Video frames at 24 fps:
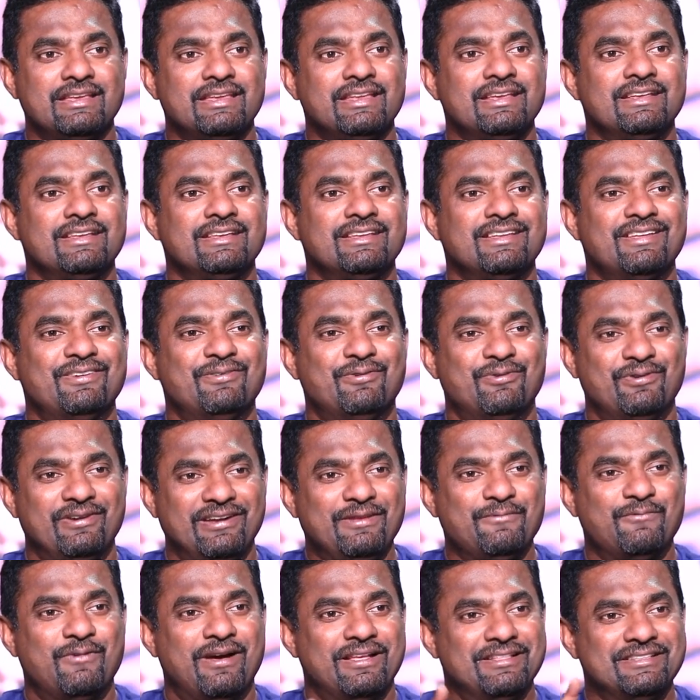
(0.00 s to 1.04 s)
didn't,
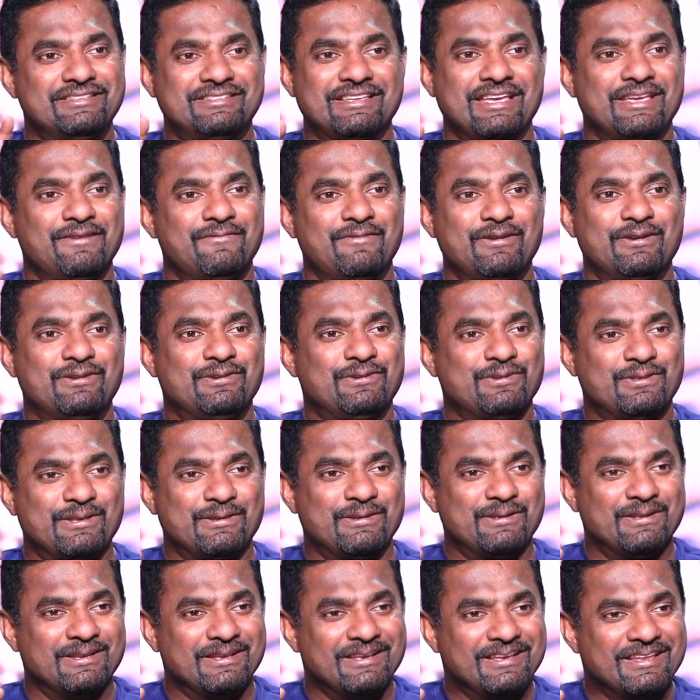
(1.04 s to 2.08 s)
only once I went to the
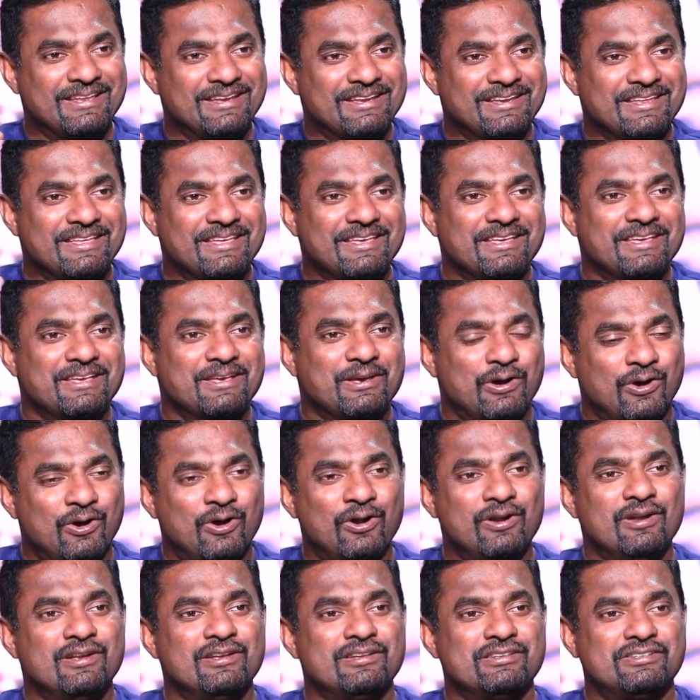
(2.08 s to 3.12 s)
event,
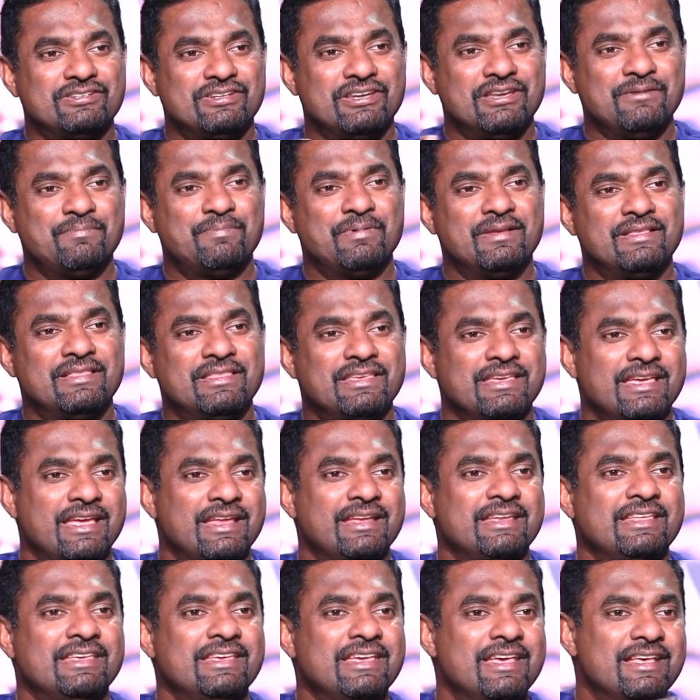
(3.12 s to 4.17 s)
all Sripathi
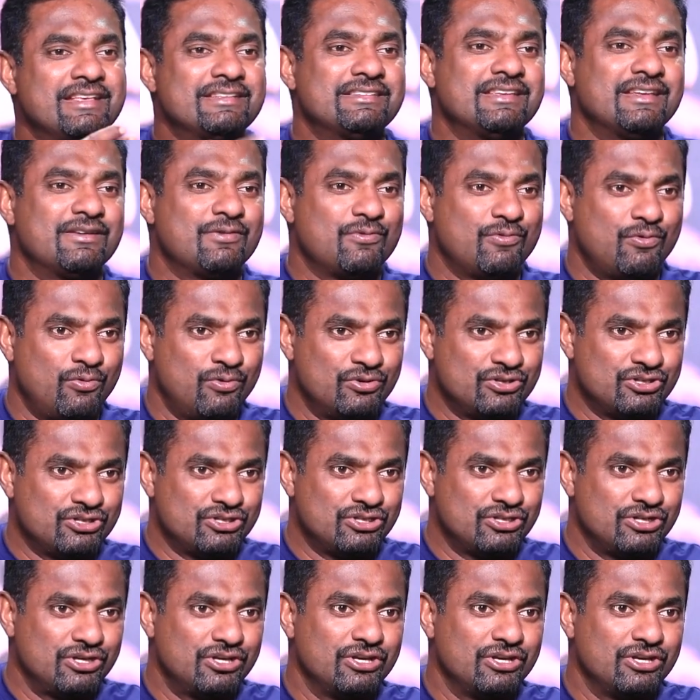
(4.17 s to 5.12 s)
and he has a coach,